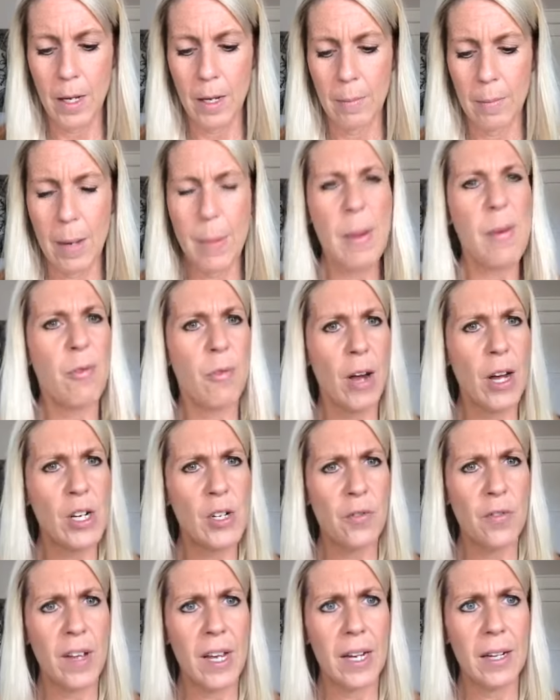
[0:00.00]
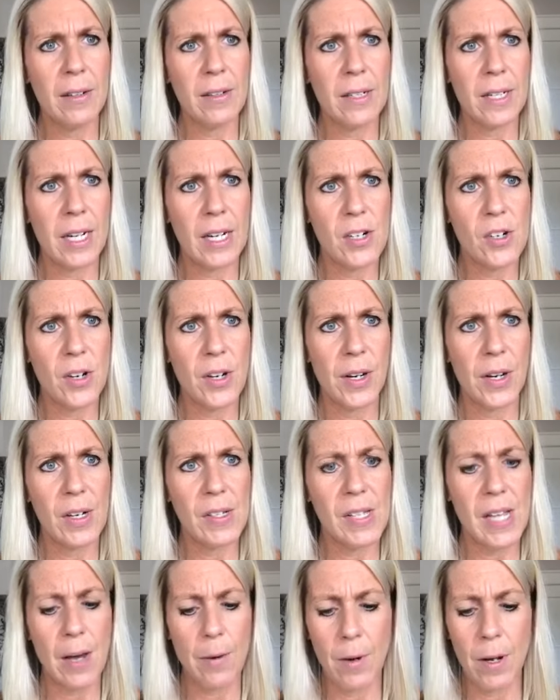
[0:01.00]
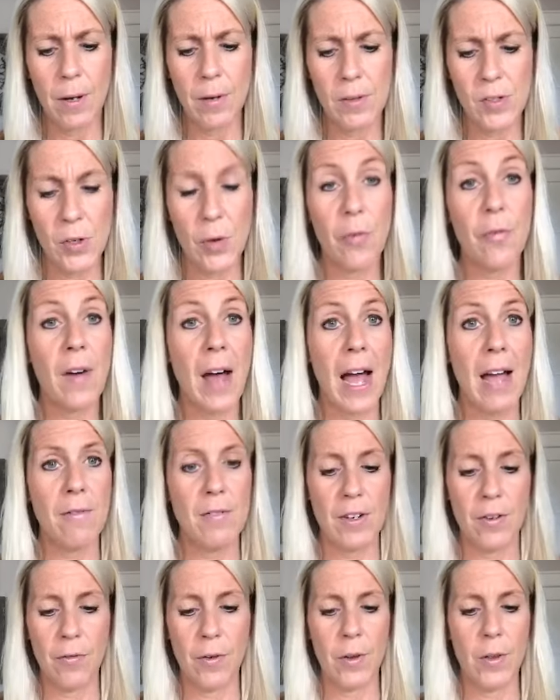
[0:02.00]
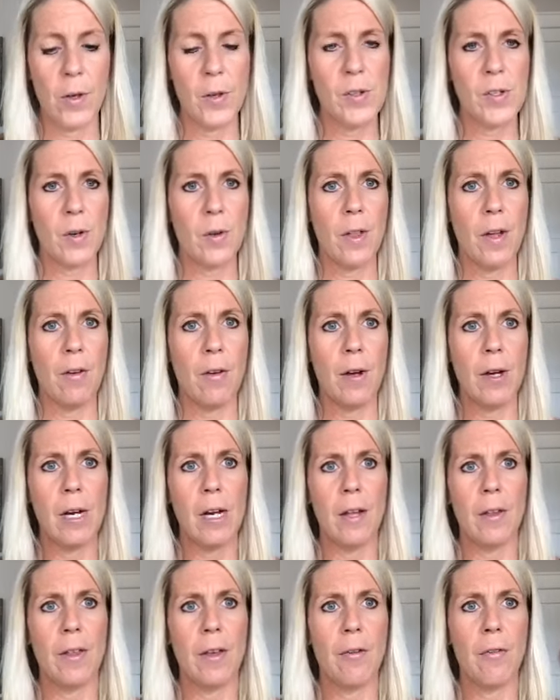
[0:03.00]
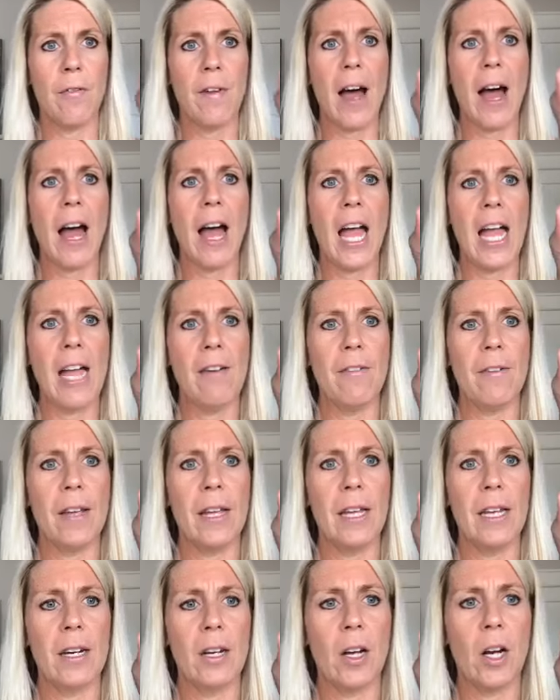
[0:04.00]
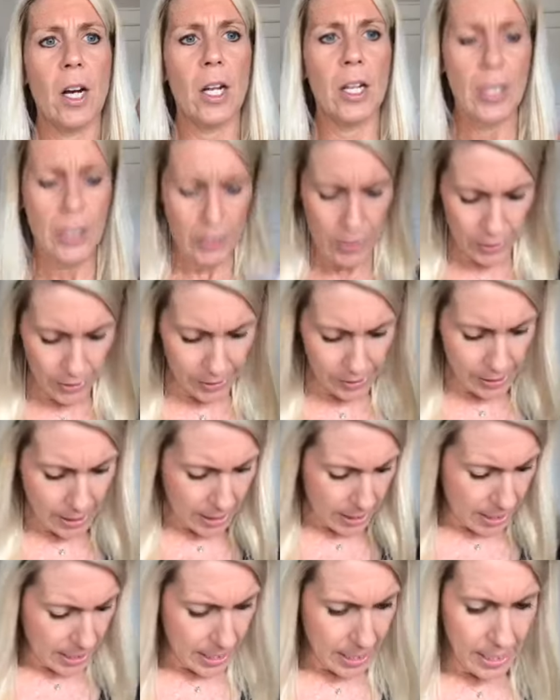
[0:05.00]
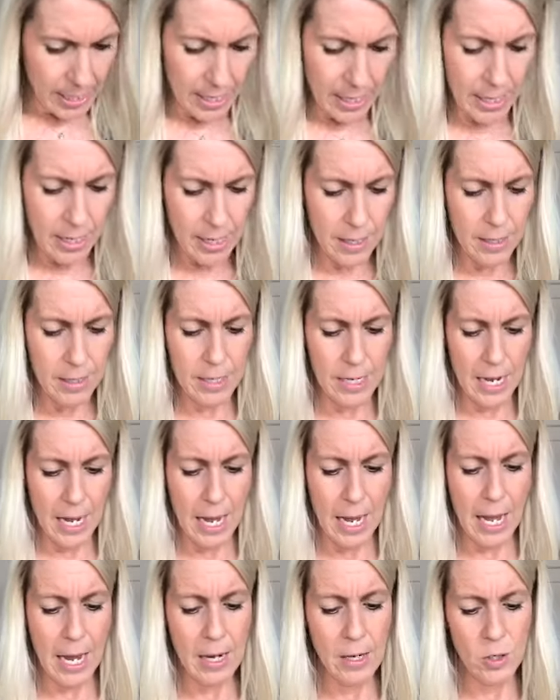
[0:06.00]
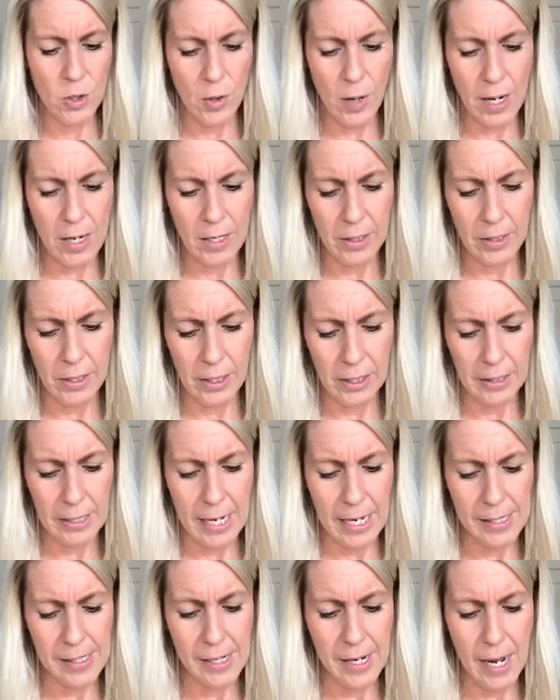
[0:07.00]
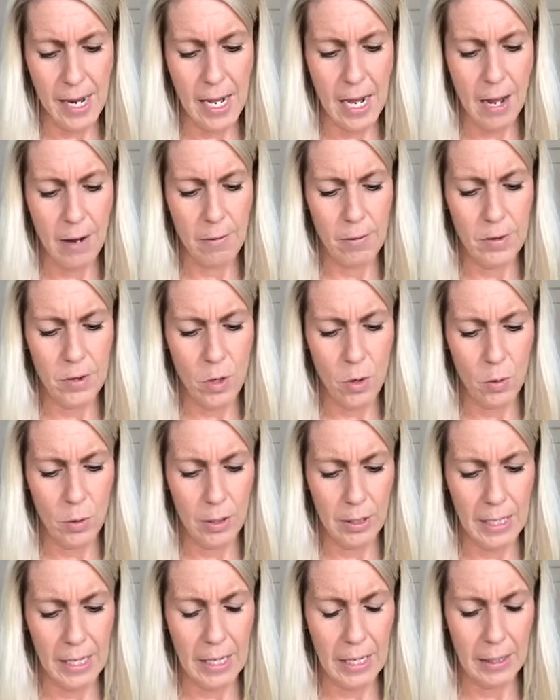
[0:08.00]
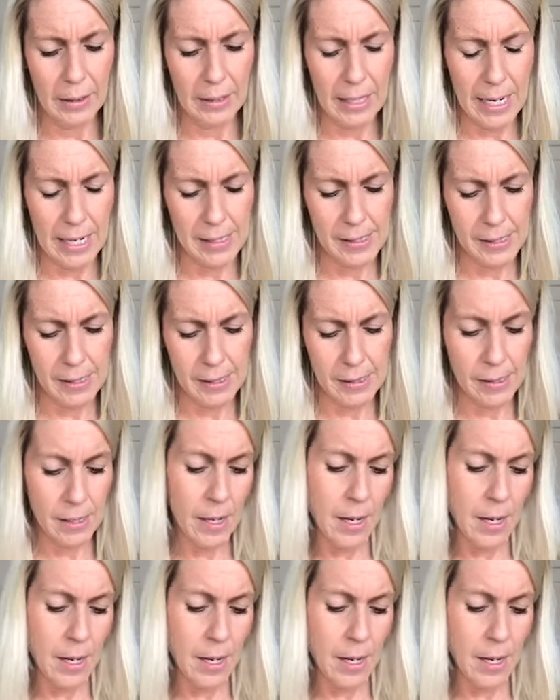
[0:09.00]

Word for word: Maybe Fresh Fig, did I show you guys that one? So 5 different, those are the 5 in colors. And I tried to look last night, I totally need glasses.